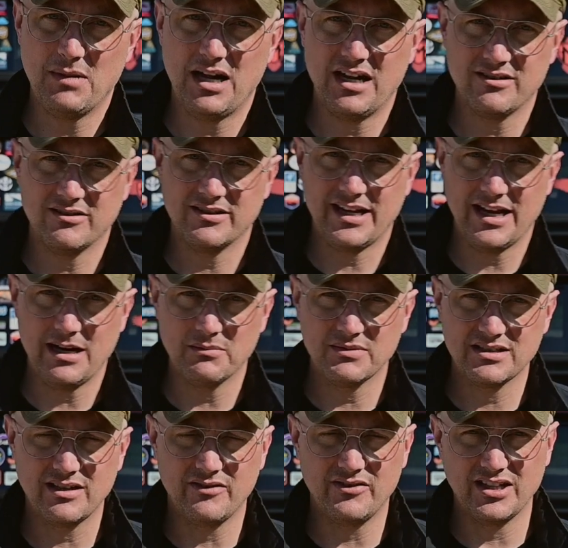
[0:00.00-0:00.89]
Modern
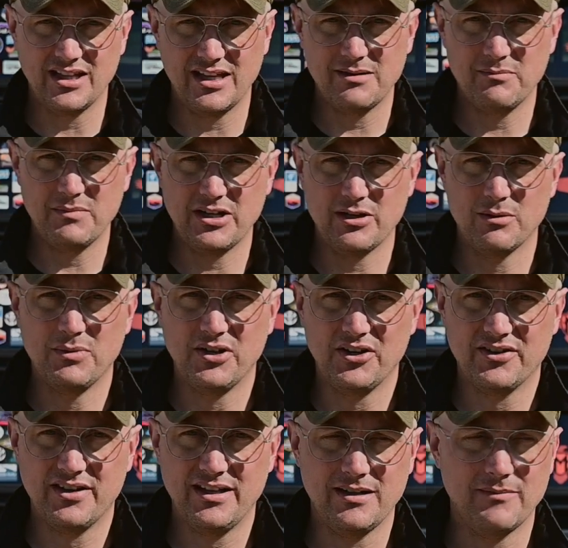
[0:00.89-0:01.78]
cameras have a light meter
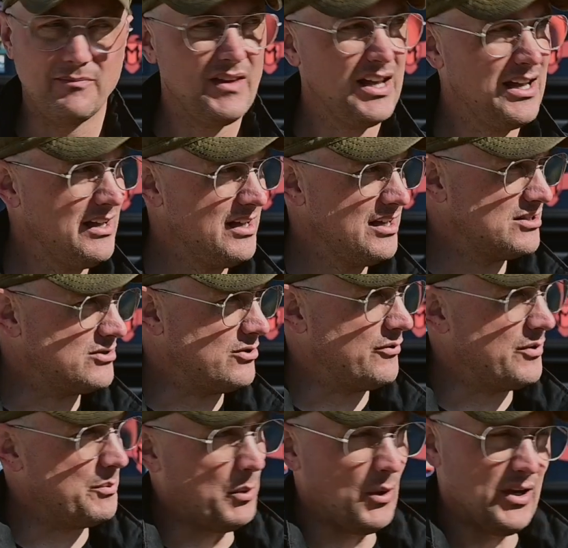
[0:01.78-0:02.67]
built in. So
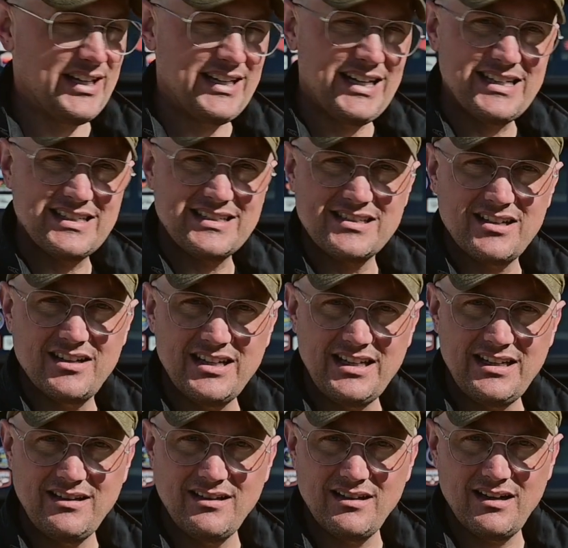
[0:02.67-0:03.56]
if you point it at a
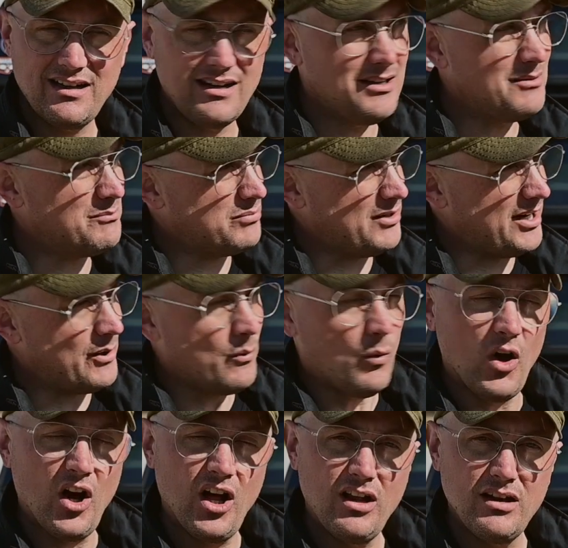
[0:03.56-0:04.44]
sunny, bright
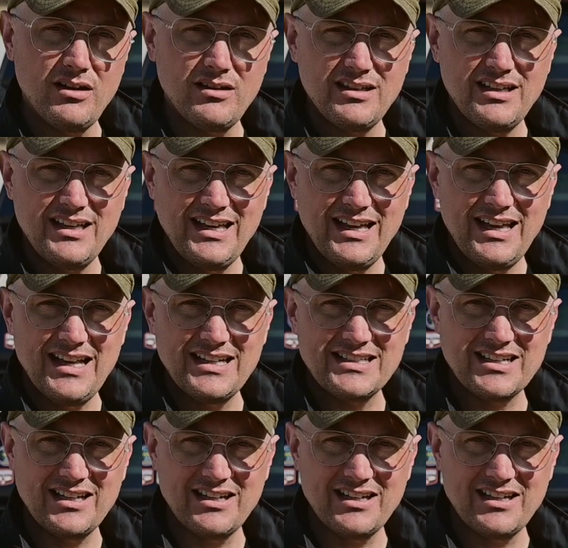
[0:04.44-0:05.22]
wall, it's